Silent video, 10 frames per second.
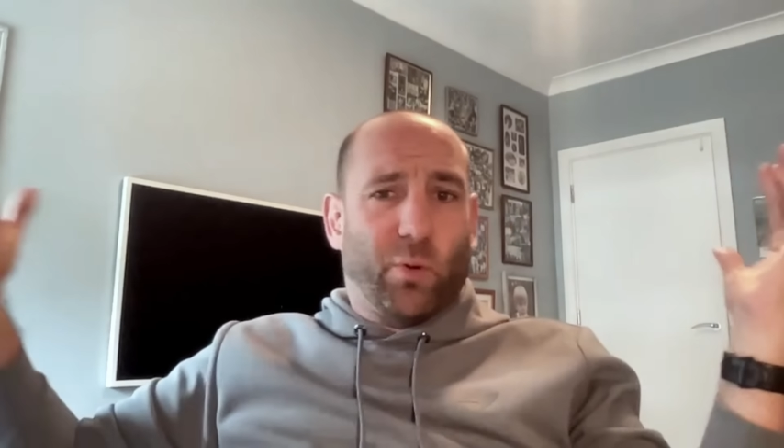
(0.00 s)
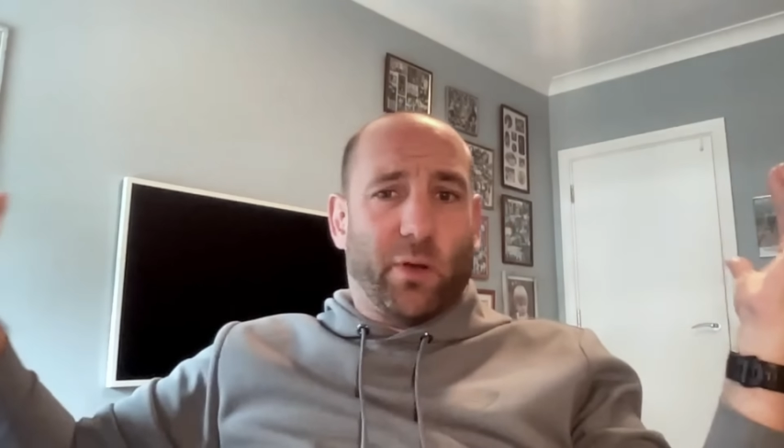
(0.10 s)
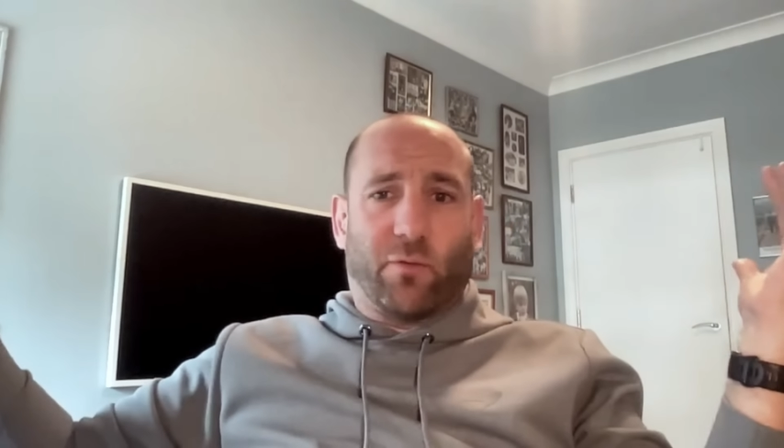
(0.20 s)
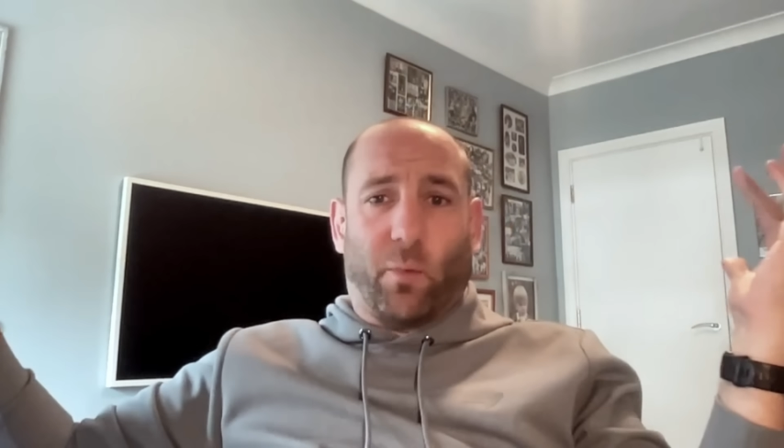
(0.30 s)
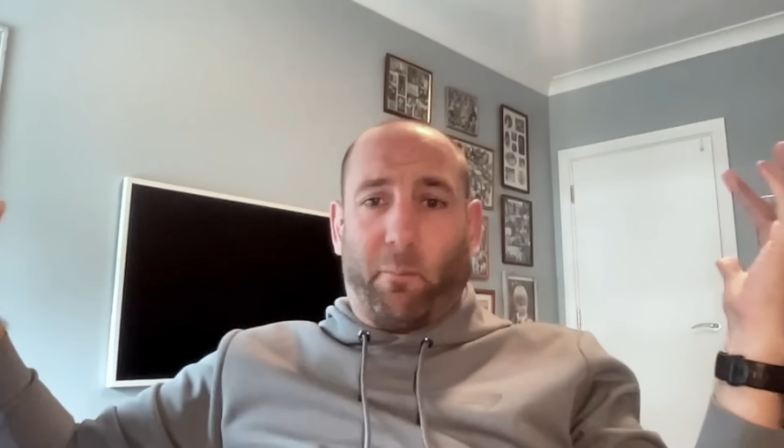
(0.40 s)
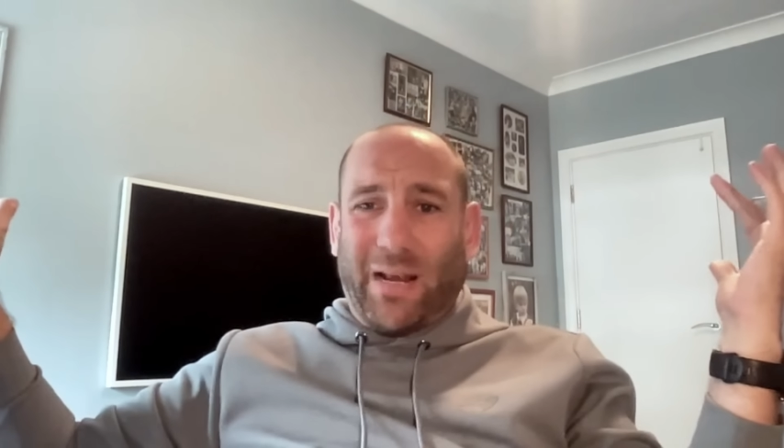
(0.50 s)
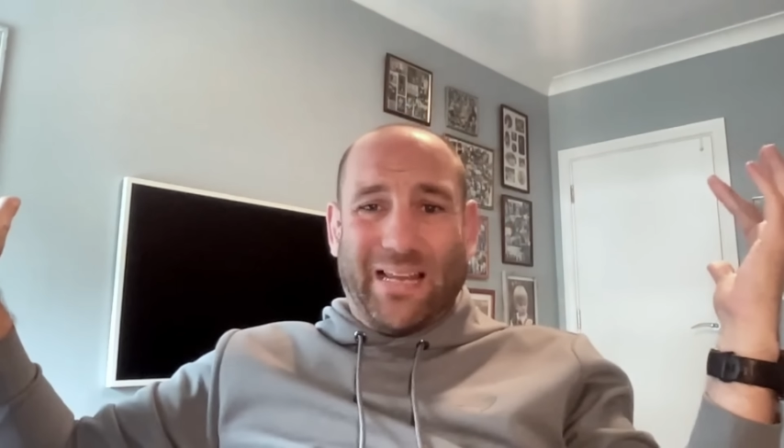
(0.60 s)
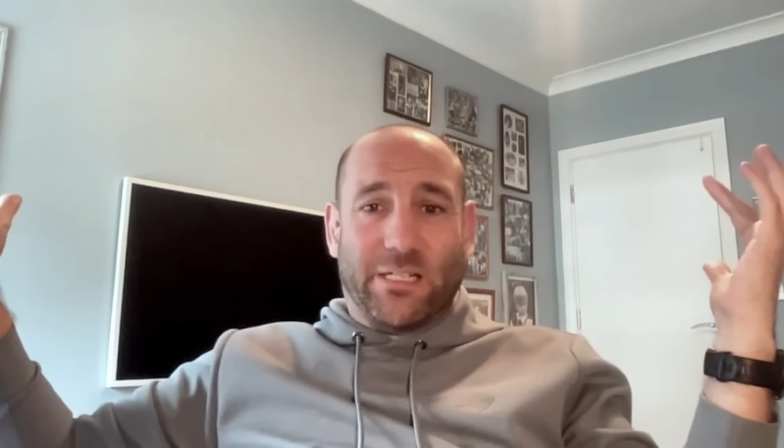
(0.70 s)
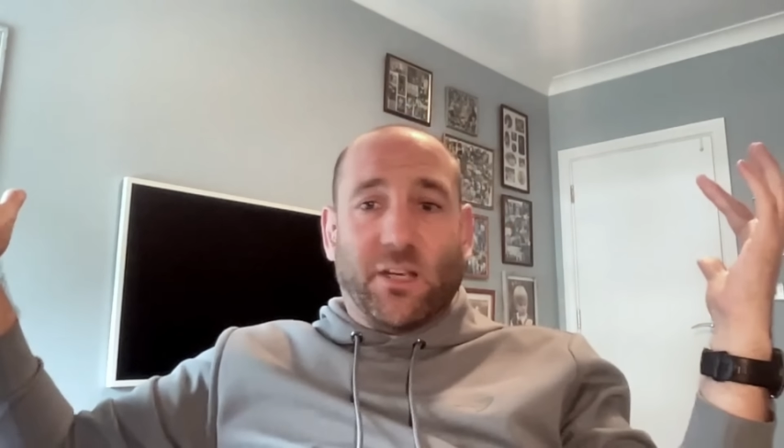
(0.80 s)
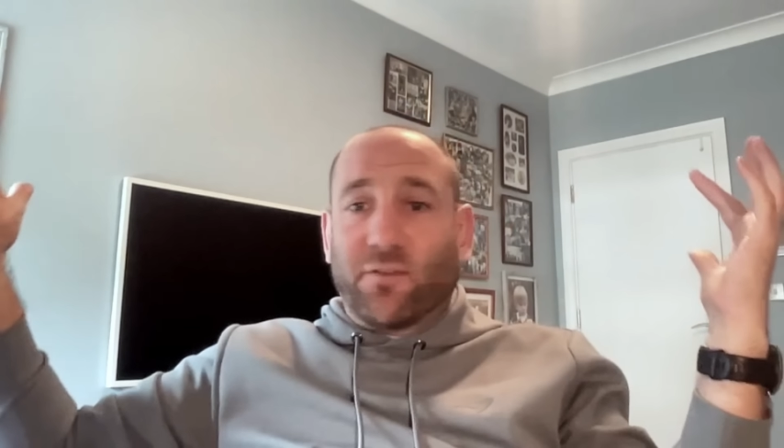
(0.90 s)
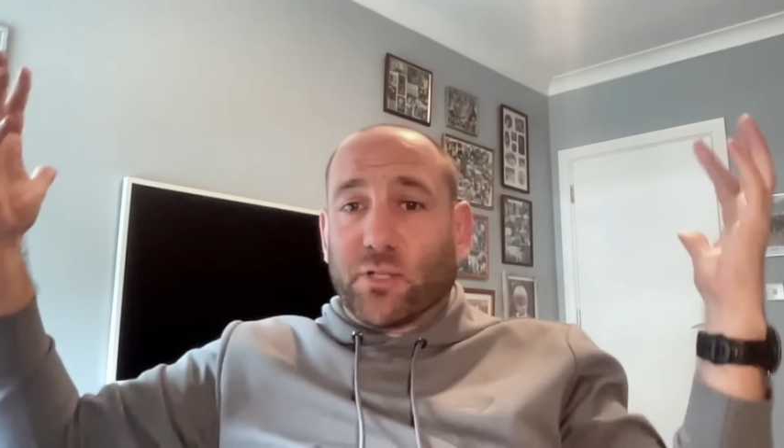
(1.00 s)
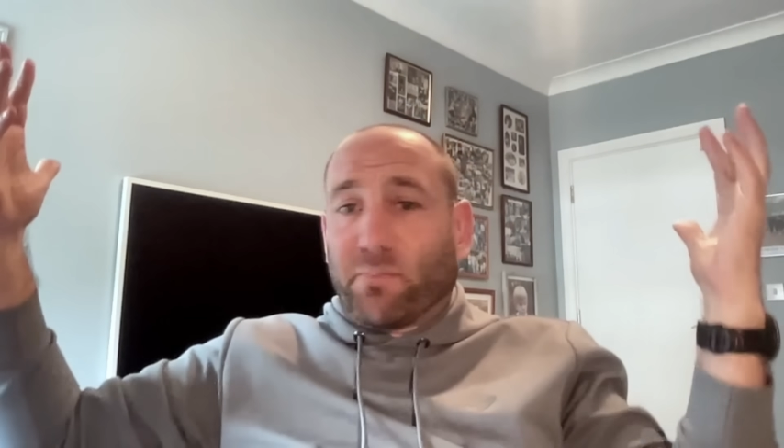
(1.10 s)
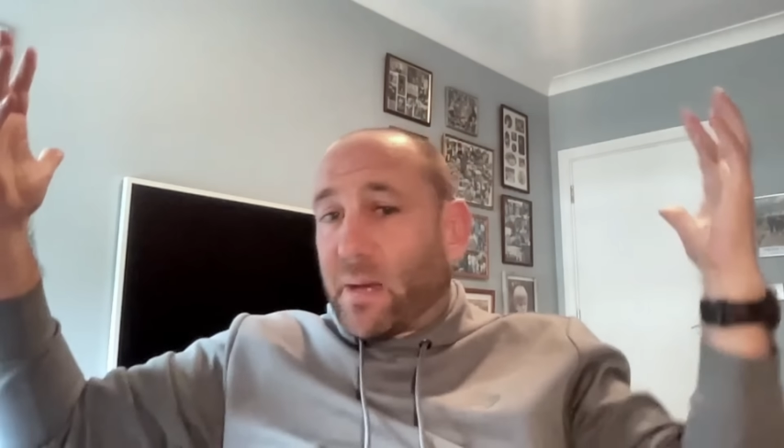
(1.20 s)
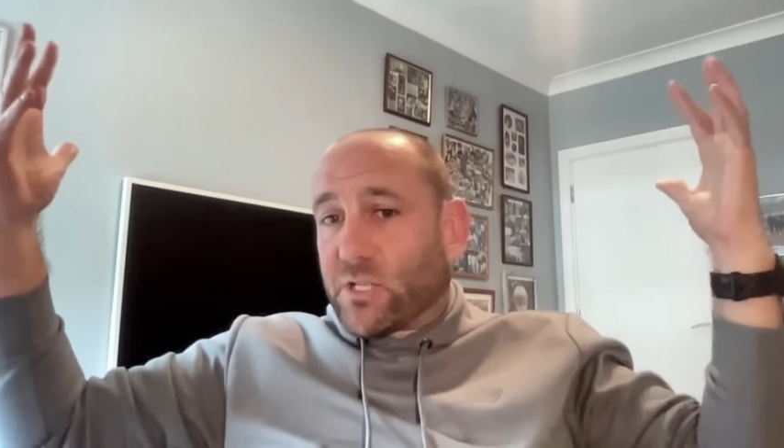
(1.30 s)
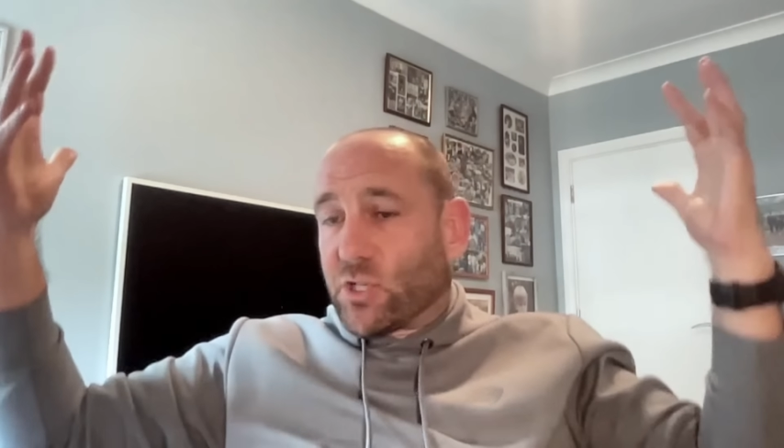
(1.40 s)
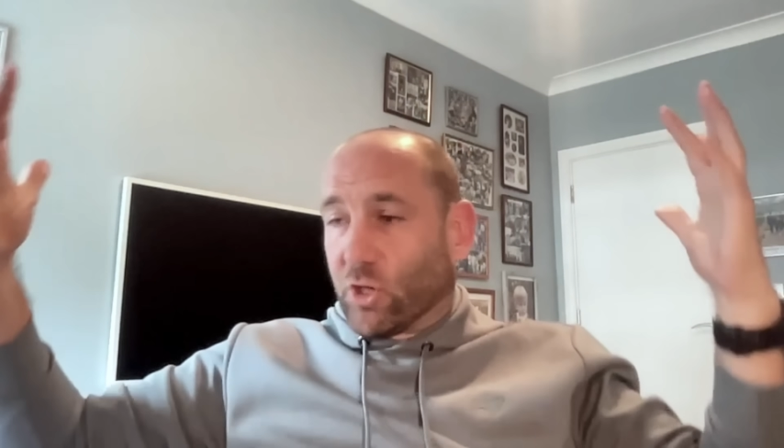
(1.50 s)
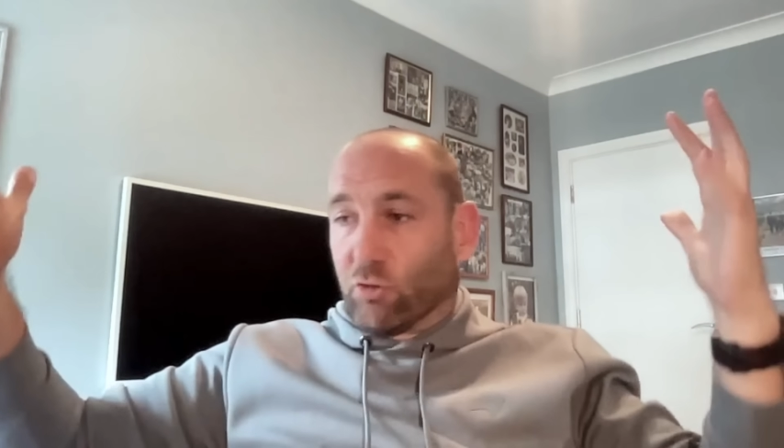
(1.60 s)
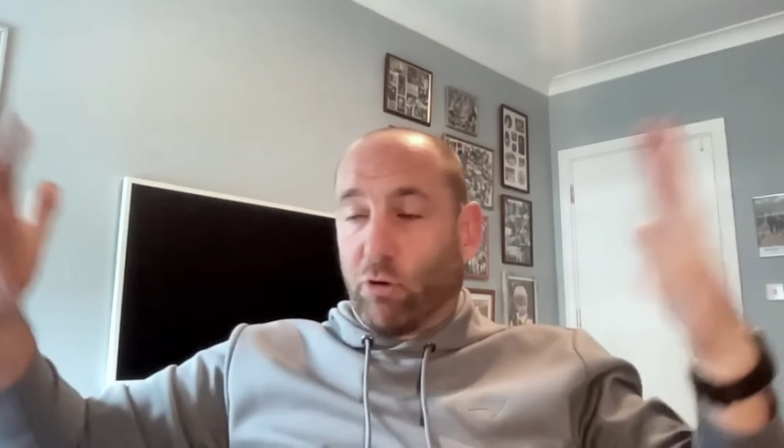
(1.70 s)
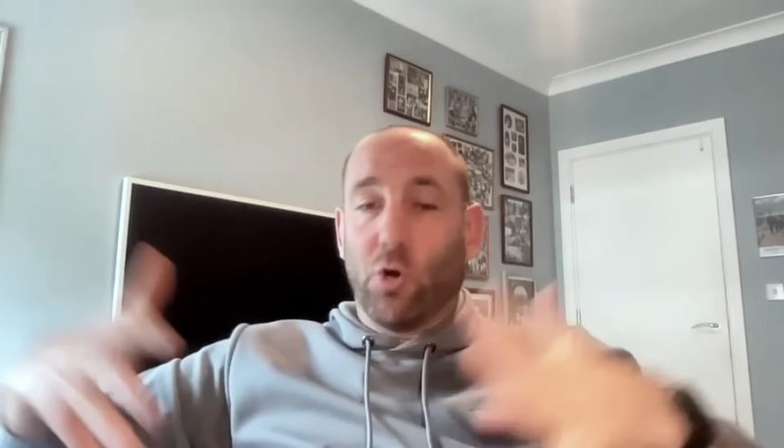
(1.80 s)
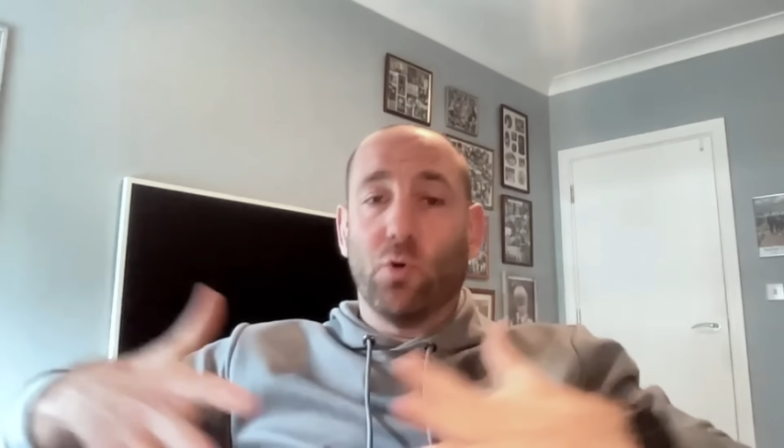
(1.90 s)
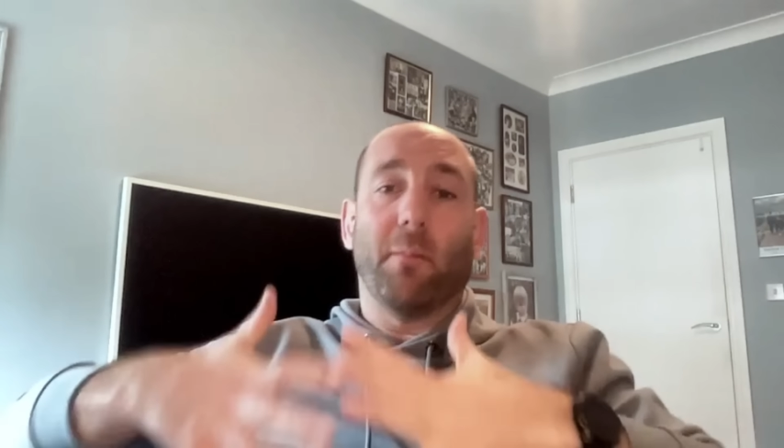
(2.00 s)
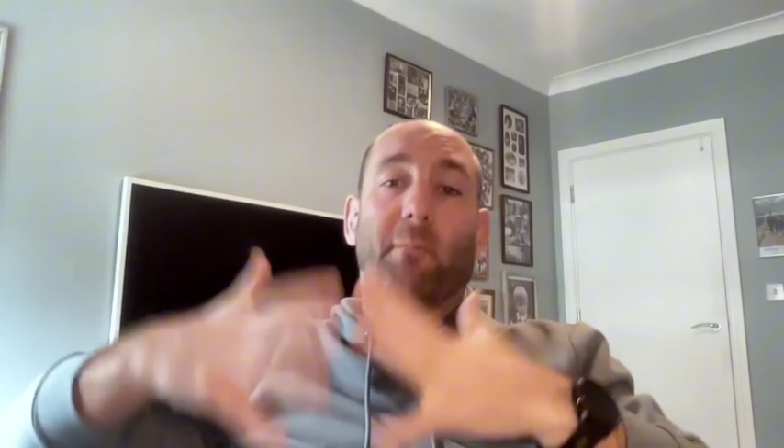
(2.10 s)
we've got plenty of space to grow,